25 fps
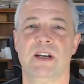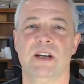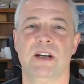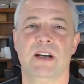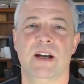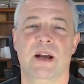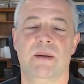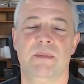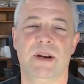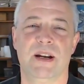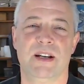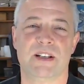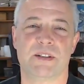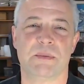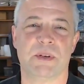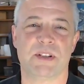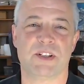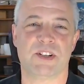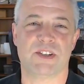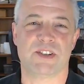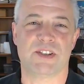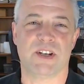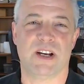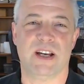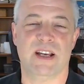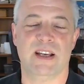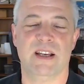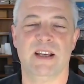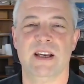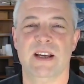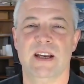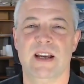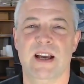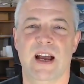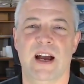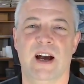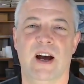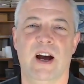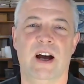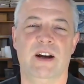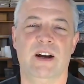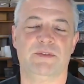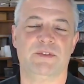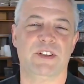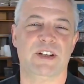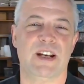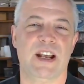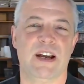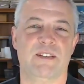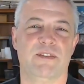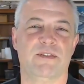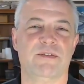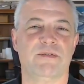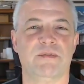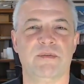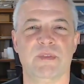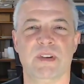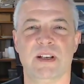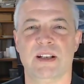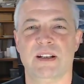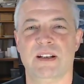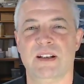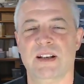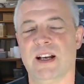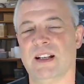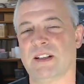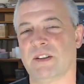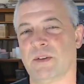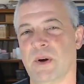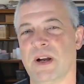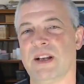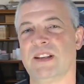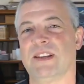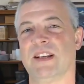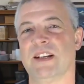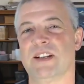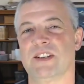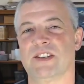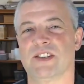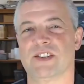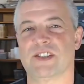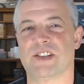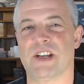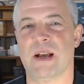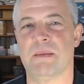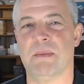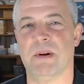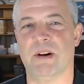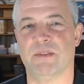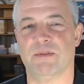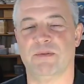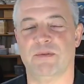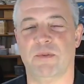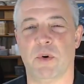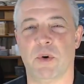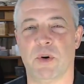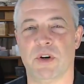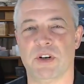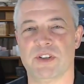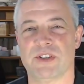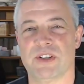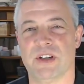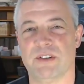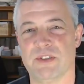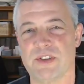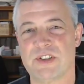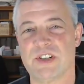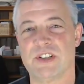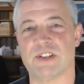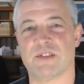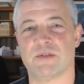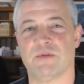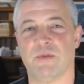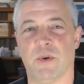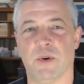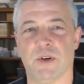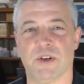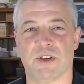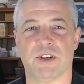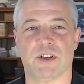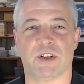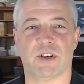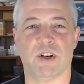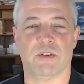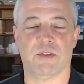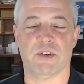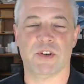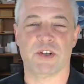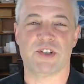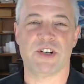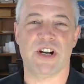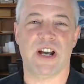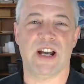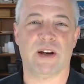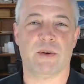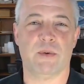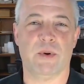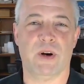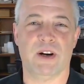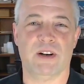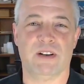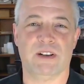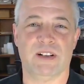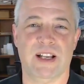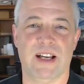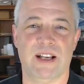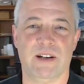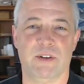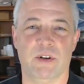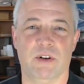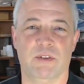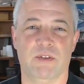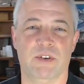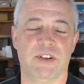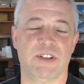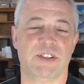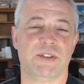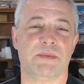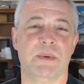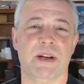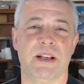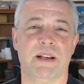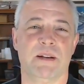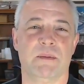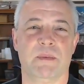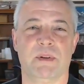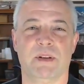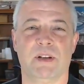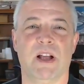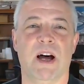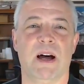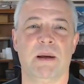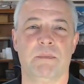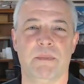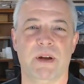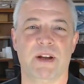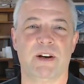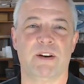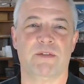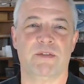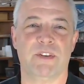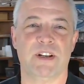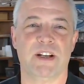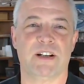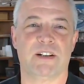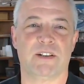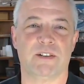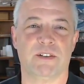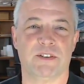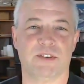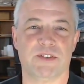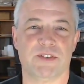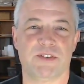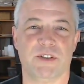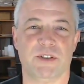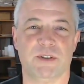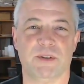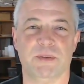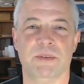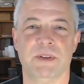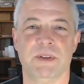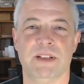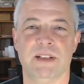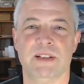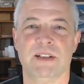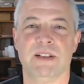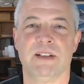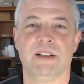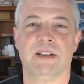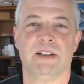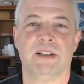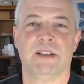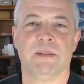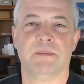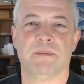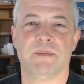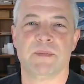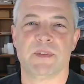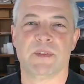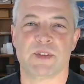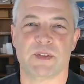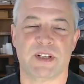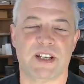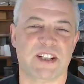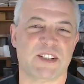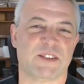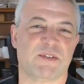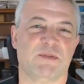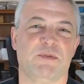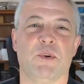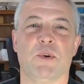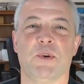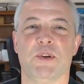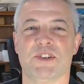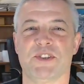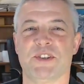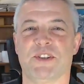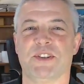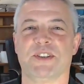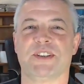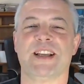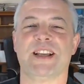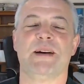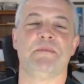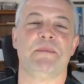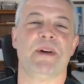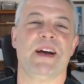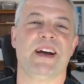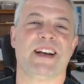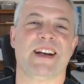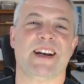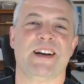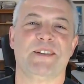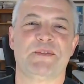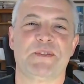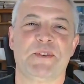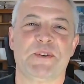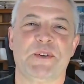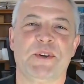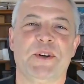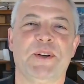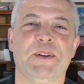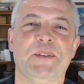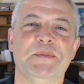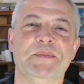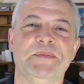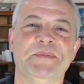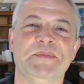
mean, as much as I often have not great things to say about Fords, ever since Ford took over Jaguar and Land Rover, it's made them a lot better vehicles. So I guess Fords aren't that bad after all.